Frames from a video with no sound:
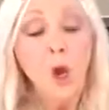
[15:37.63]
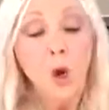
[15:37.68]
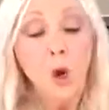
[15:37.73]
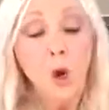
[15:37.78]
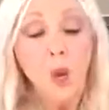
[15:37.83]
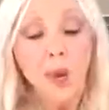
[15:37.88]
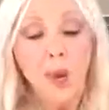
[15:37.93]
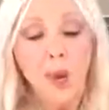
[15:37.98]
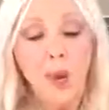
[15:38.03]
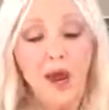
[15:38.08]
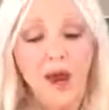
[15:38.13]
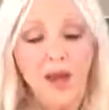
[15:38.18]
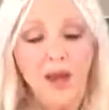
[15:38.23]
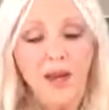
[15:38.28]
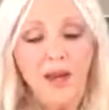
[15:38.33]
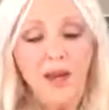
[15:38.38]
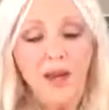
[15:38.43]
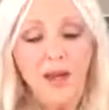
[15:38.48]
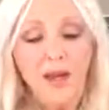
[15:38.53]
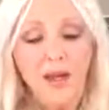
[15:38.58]

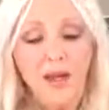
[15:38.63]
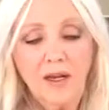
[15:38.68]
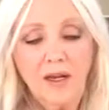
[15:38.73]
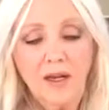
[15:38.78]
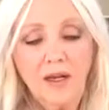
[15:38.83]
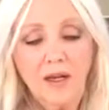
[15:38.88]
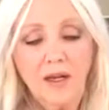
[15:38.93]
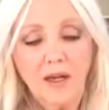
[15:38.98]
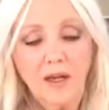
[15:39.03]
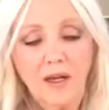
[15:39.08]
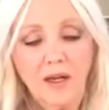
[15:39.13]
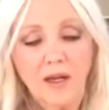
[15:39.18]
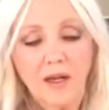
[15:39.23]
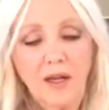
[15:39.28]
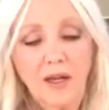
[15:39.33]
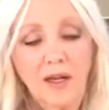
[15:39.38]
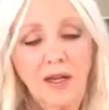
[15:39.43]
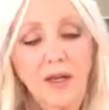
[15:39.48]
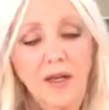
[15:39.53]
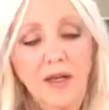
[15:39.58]
When
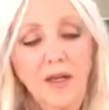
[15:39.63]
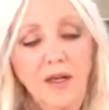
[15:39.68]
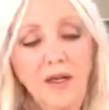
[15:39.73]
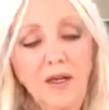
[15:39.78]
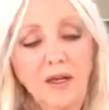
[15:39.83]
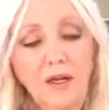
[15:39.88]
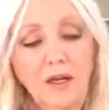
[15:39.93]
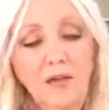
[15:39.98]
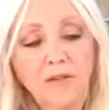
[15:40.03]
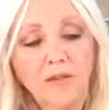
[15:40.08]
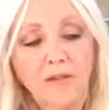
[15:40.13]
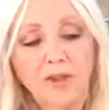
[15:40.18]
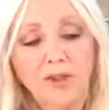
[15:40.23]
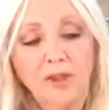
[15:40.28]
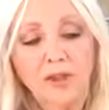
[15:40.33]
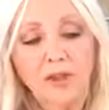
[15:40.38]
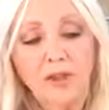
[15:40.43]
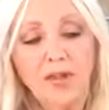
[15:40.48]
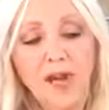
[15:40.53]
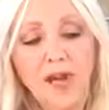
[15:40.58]

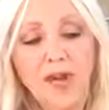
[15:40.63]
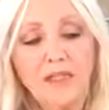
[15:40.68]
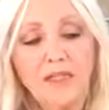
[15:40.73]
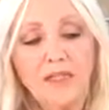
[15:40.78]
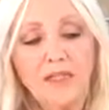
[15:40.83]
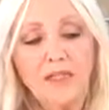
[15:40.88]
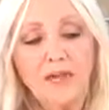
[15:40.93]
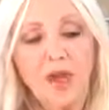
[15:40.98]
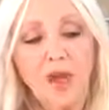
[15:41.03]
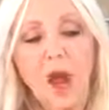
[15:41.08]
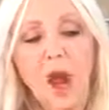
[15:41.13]
visualizing,